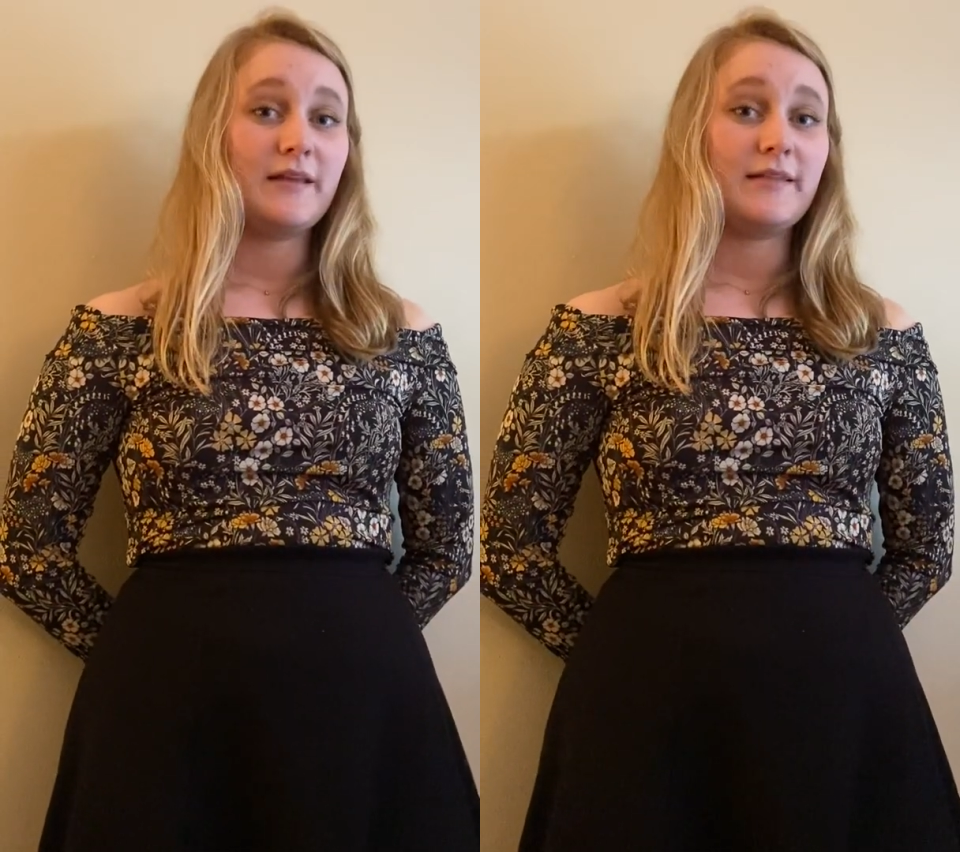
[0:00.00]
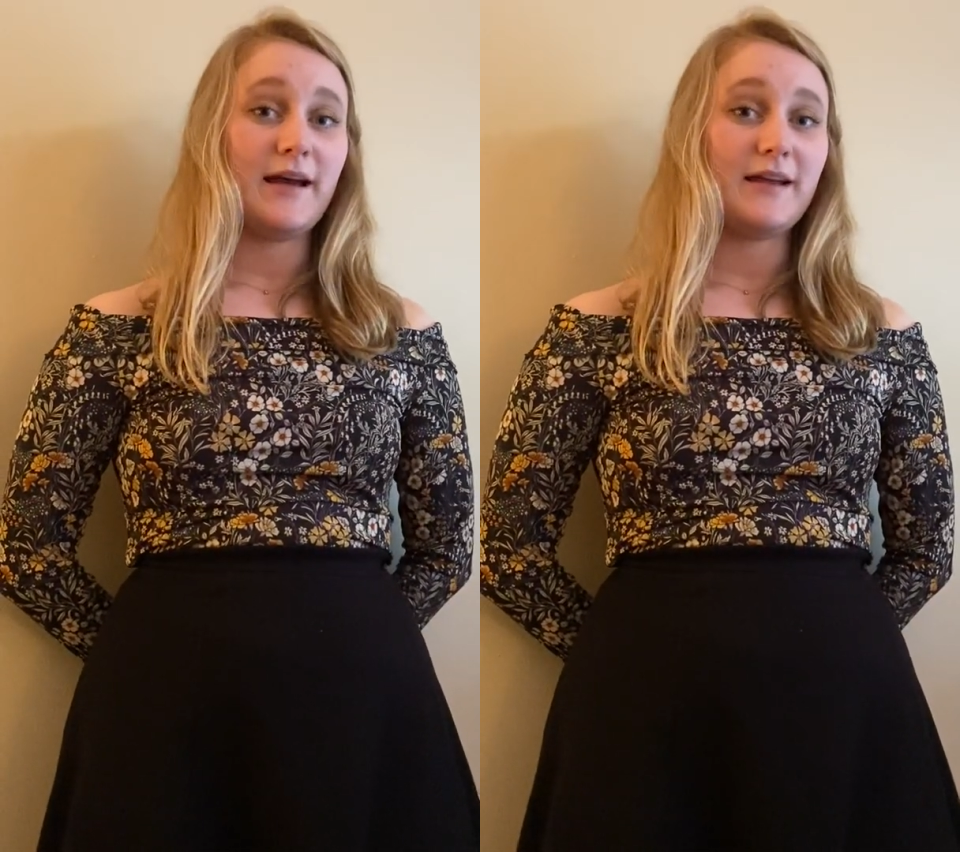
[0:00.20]

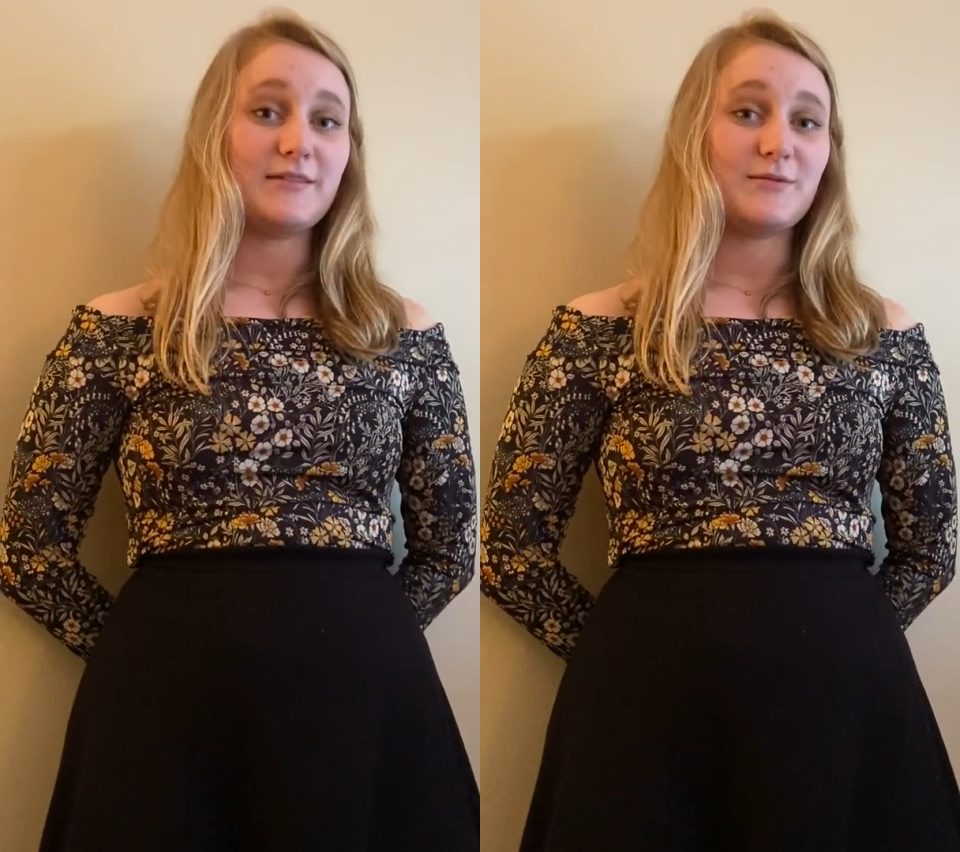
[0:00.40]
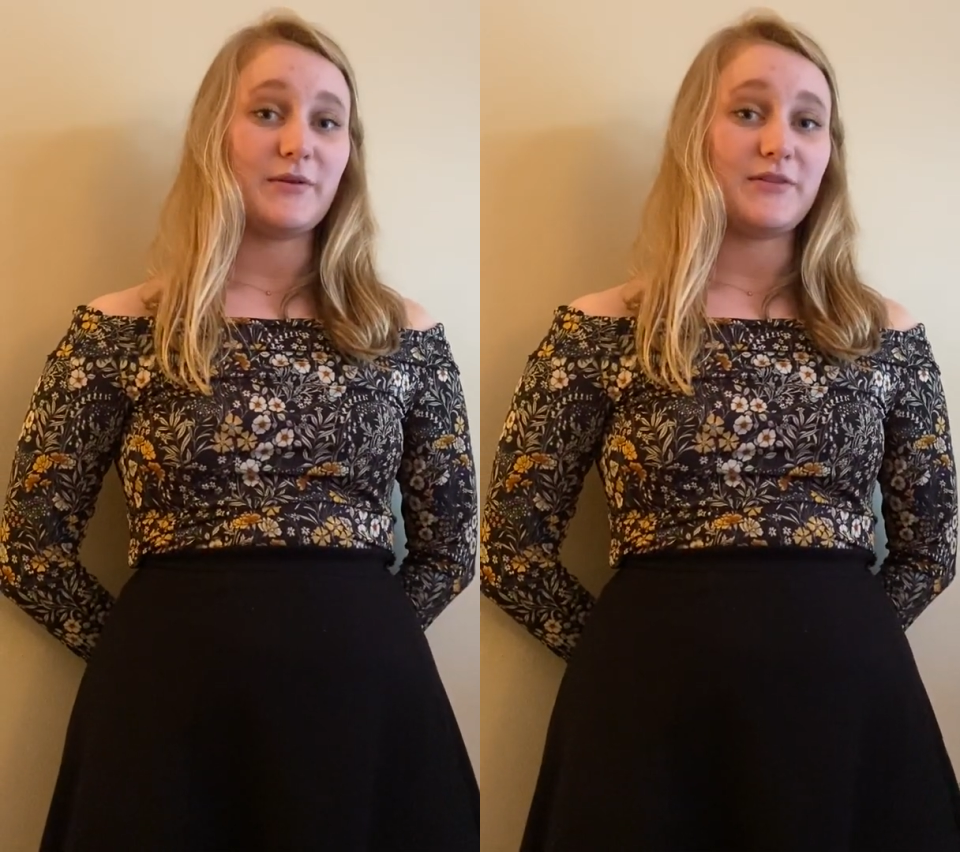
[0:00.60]
That
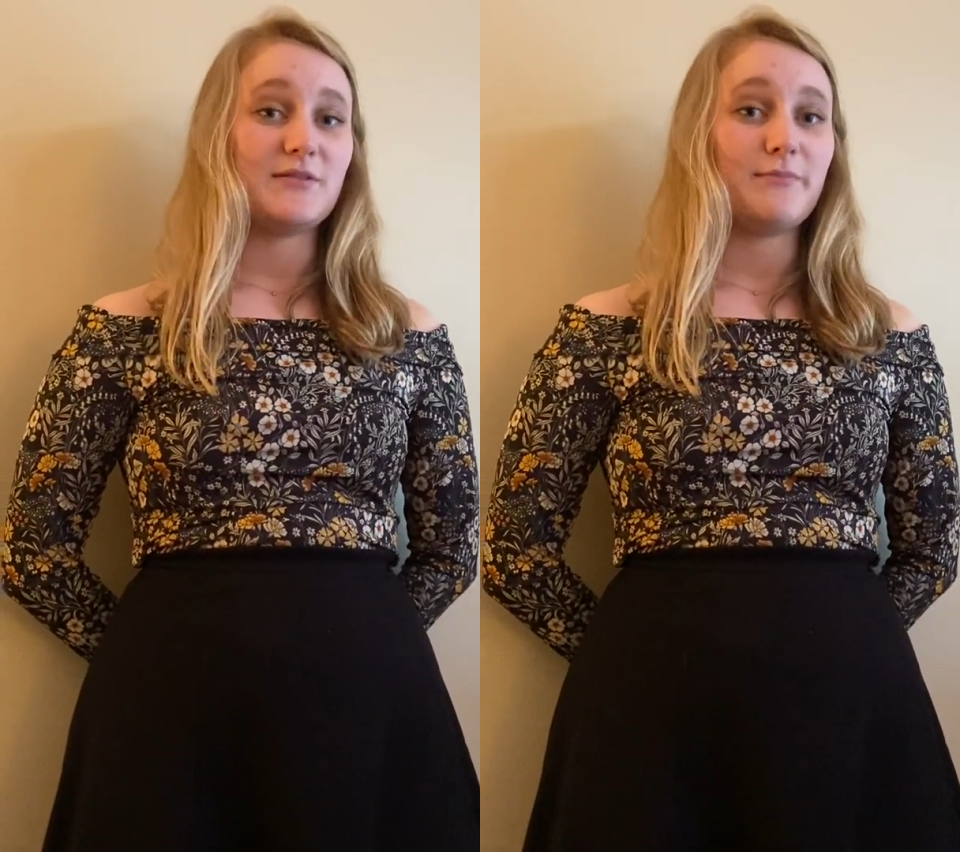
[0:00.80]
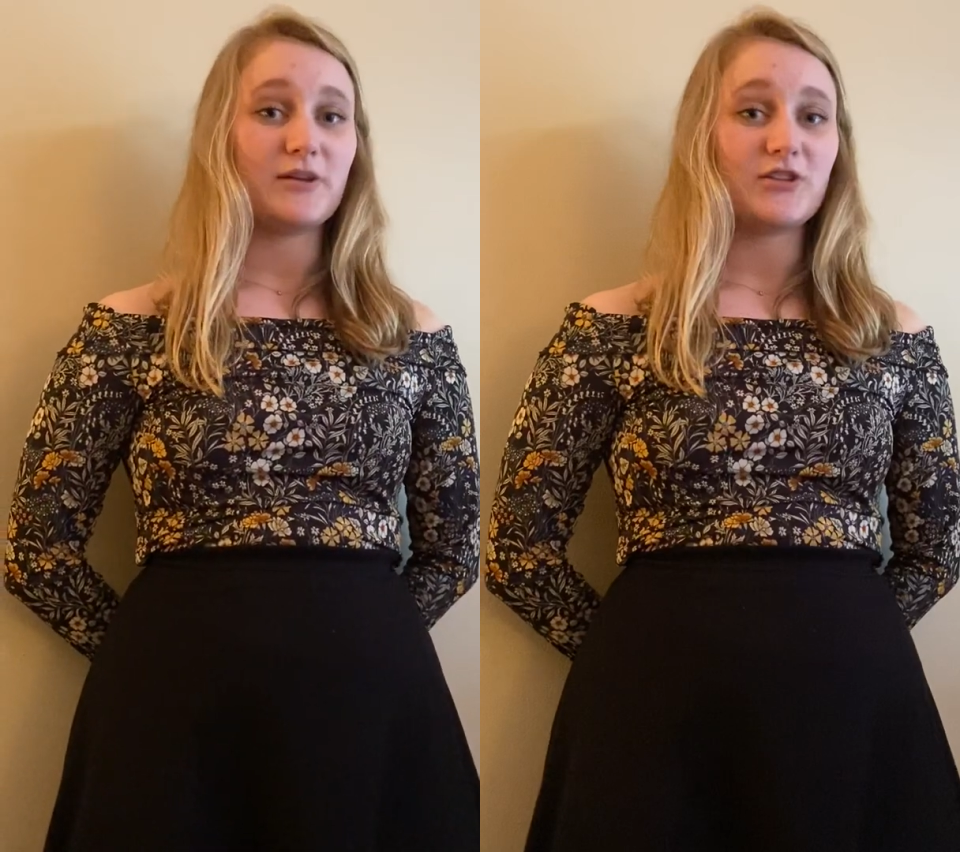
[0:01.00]
is where the
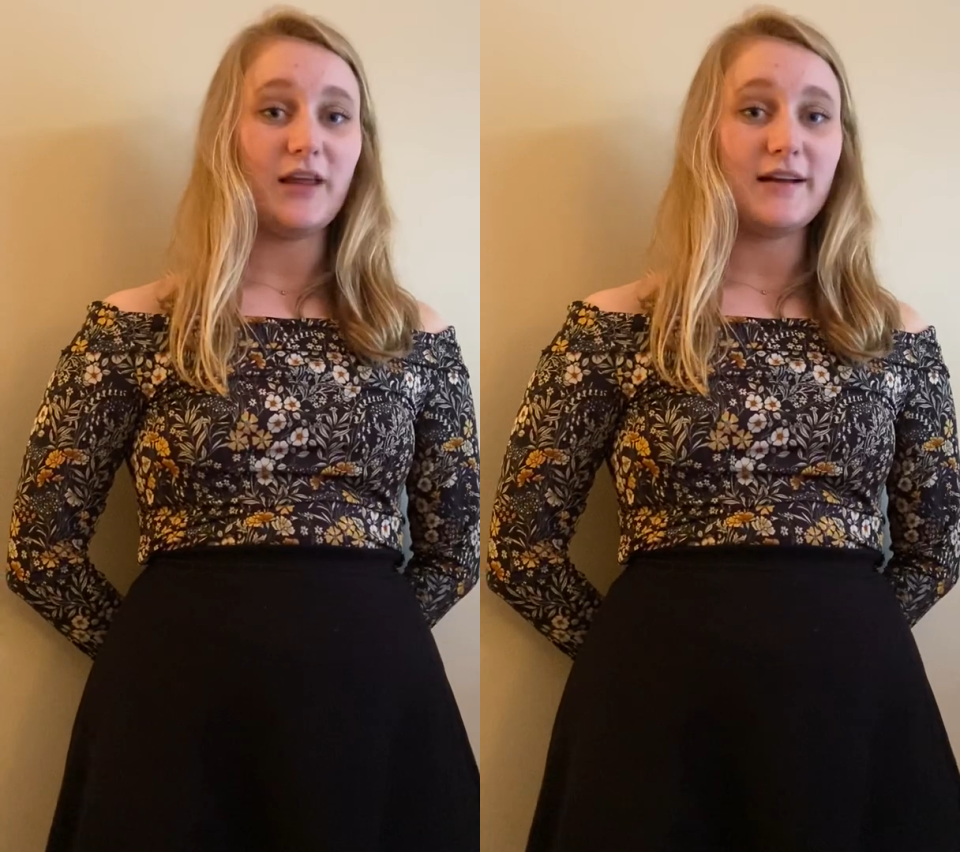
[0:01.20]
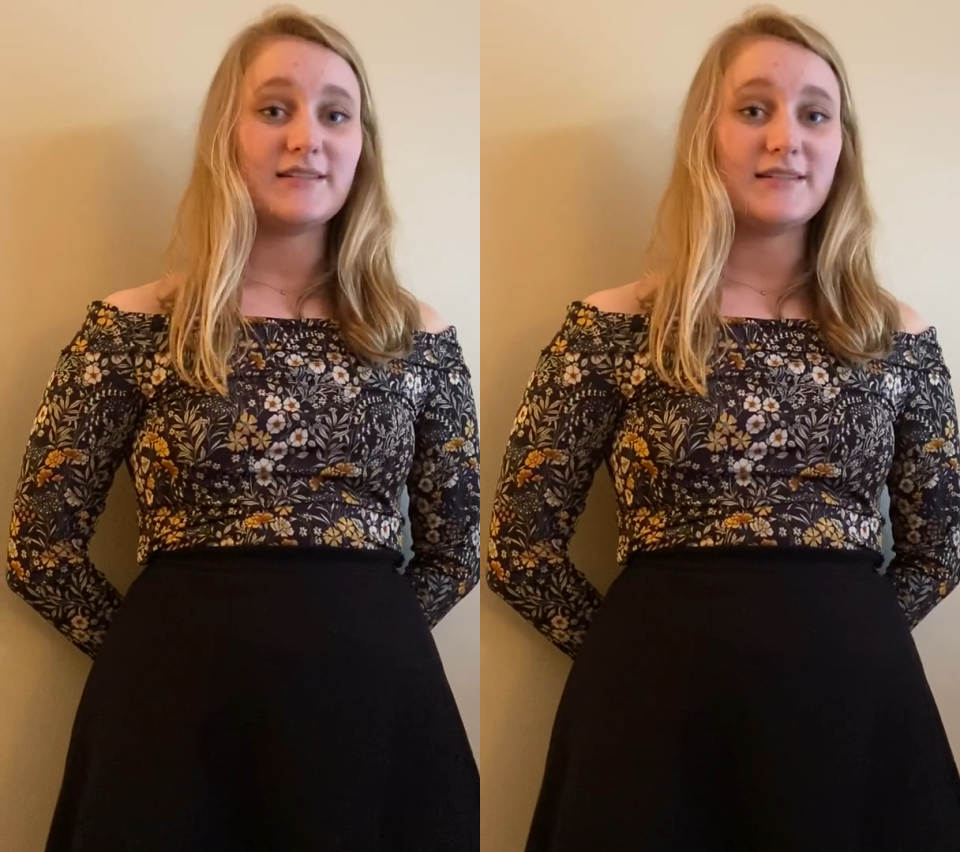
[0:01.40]
specialized